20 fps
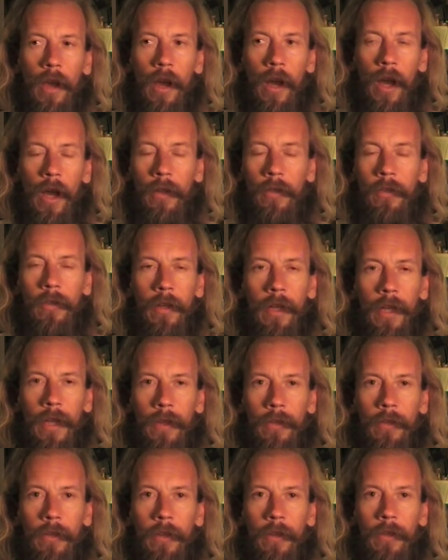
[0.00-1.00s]

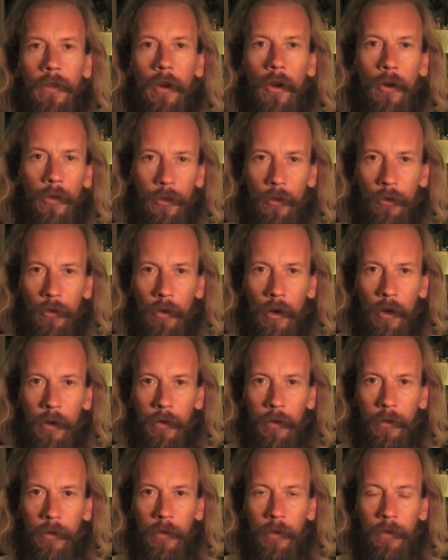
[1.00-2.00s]
isolated on your
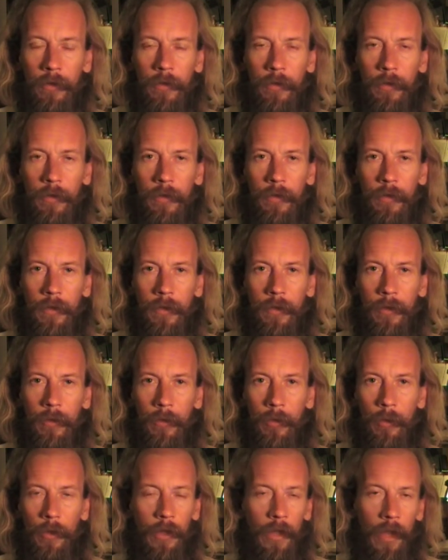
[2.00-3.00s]
own
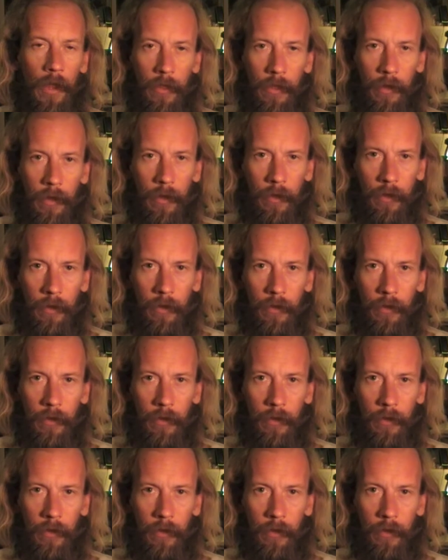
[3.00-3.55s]
with nothing